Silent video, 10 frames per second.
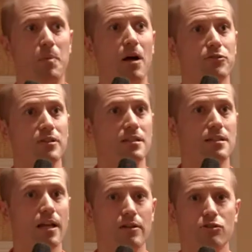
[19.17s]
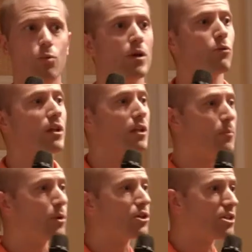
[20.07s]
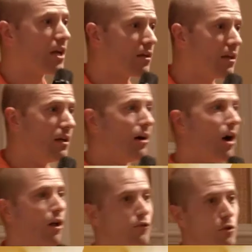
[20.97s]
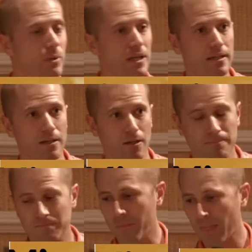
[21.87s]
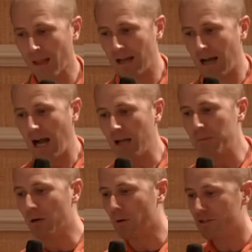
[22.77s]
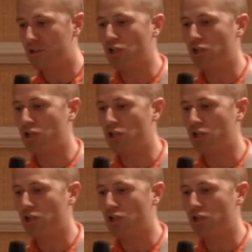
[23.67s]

sponsor this stage. So we really appreciate all of you being here. I am here with